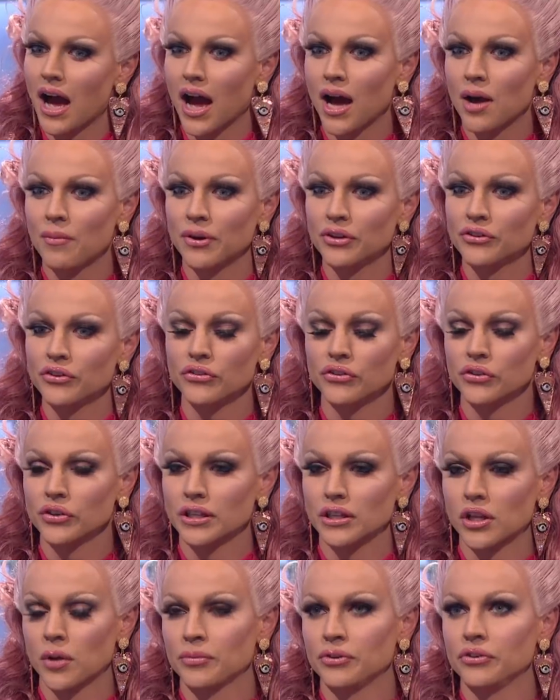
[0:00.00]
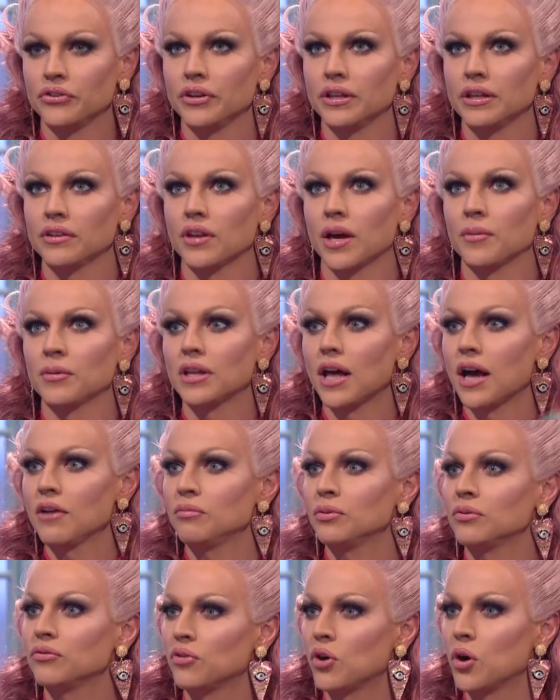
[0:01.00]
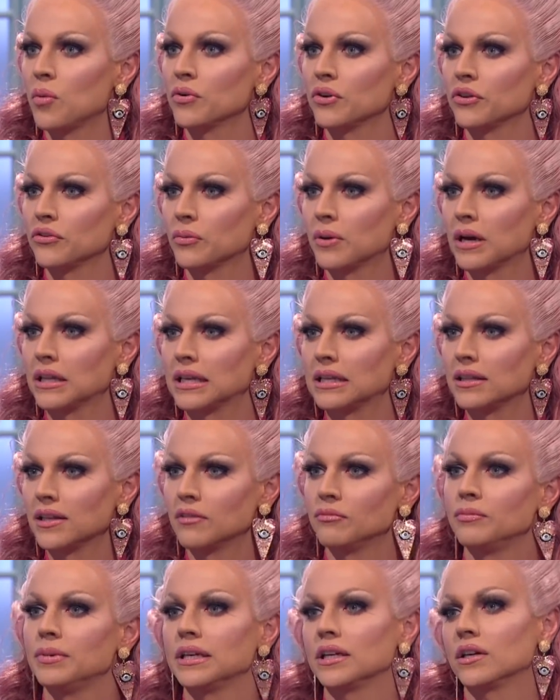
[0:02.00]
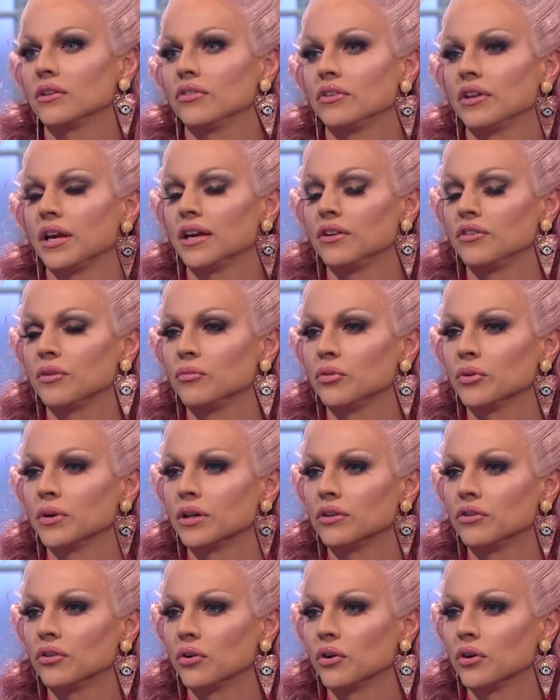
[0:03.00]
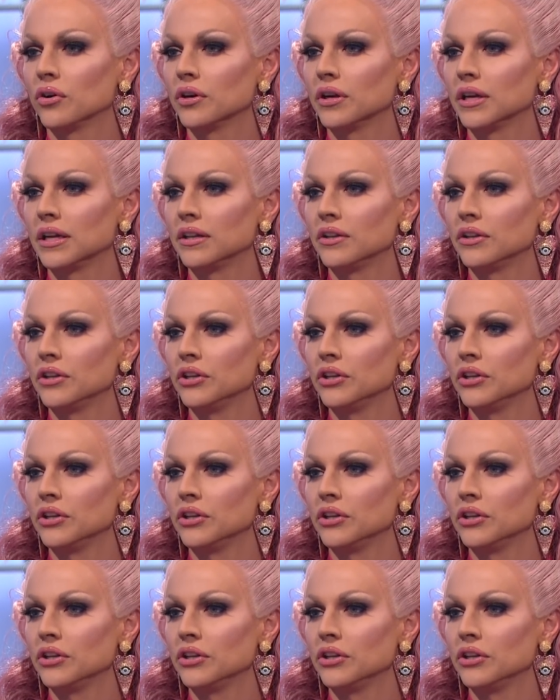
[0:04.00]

um, and just looking at opportunities. I'm a live performer as well. I love being on stage. I'm doing a tour in